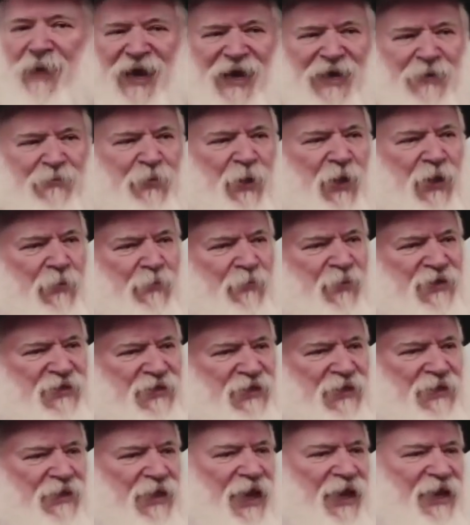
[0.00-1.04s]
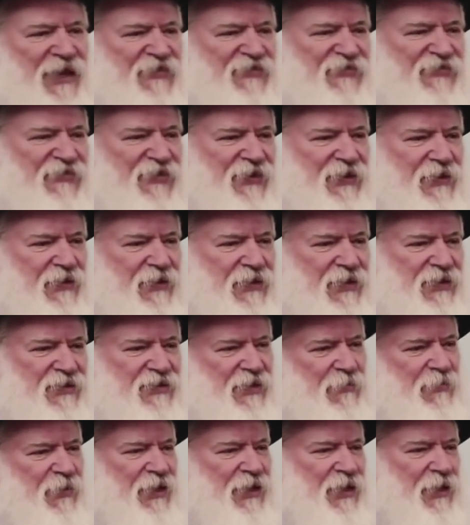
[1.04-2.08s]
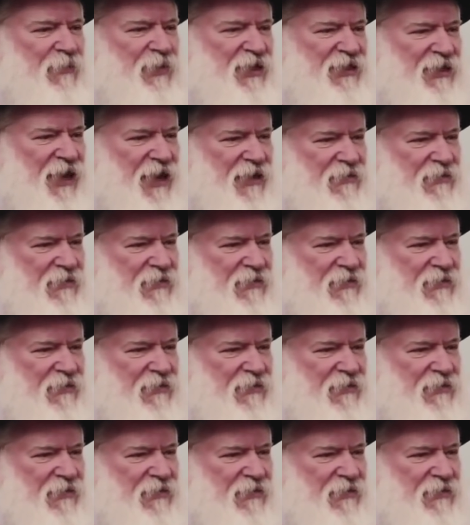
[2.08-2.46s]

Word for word: My purpose in life is to become a